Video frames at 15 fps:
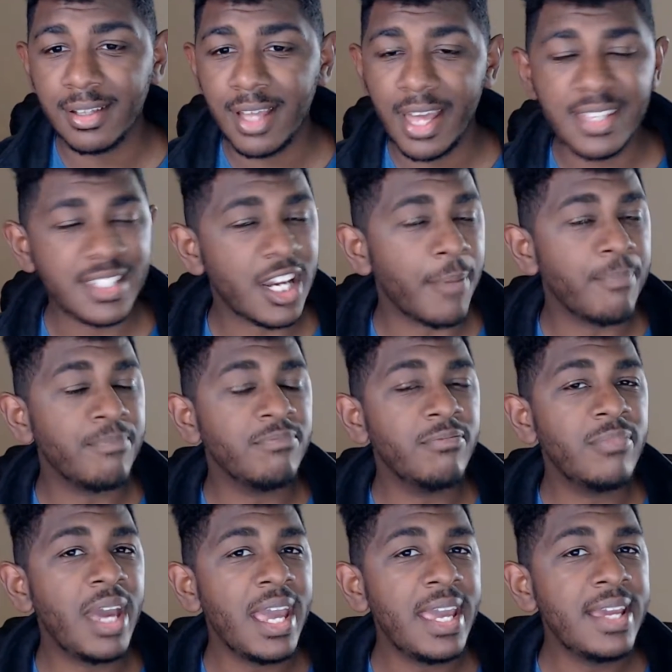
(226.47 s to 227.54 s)
has an
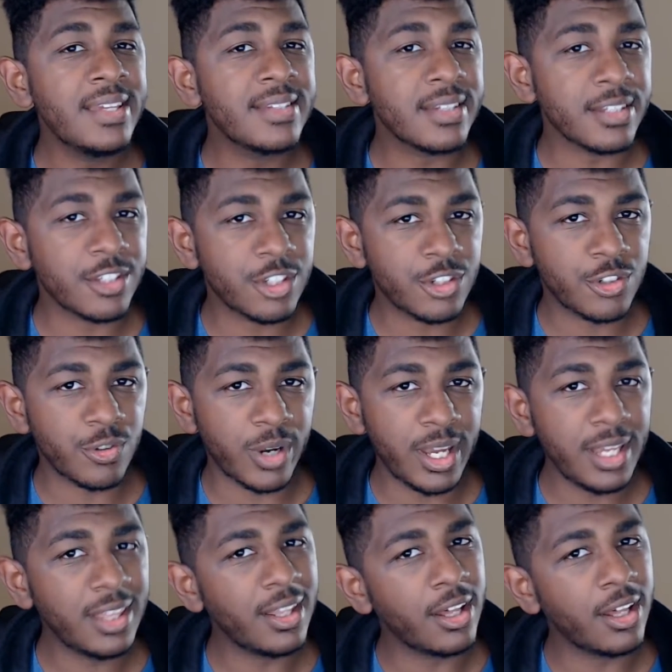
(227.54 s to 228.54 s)
amazing strength,